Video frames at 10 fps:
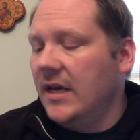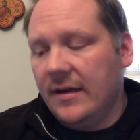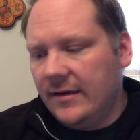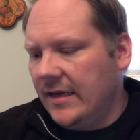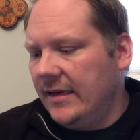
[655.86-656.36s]

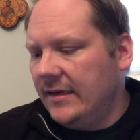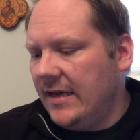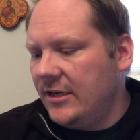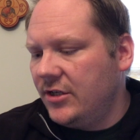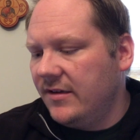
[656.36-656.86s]

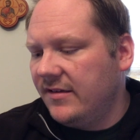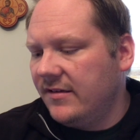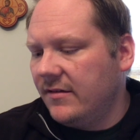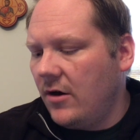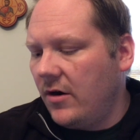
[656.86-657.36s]

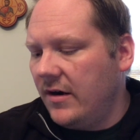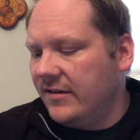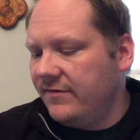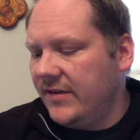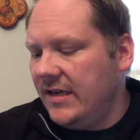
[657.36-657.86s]
Ignatius
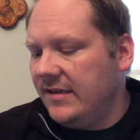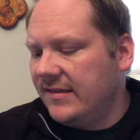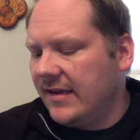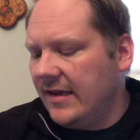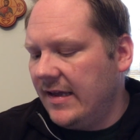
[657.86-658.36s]
RSV
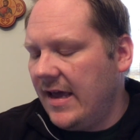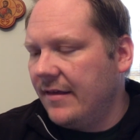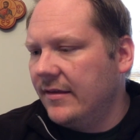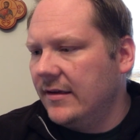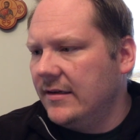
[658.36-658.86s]
Second
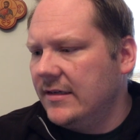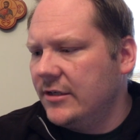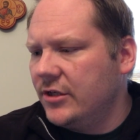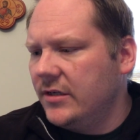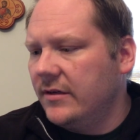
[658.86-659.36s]
Catholic
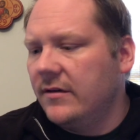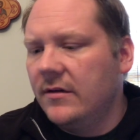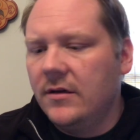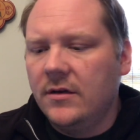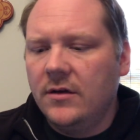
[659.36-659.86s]
Edition
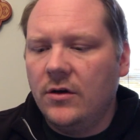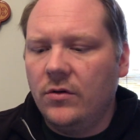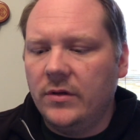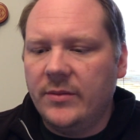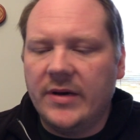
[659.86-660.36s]

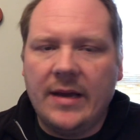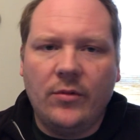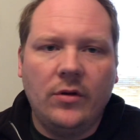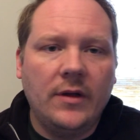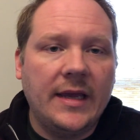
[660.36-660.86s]
Holy
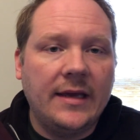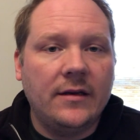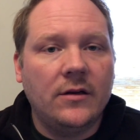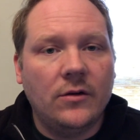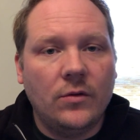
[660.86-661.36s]
Bible, and
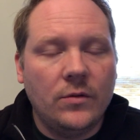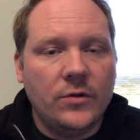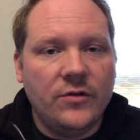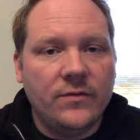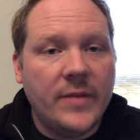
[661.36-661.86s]

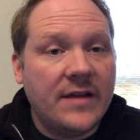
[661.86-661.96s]
you may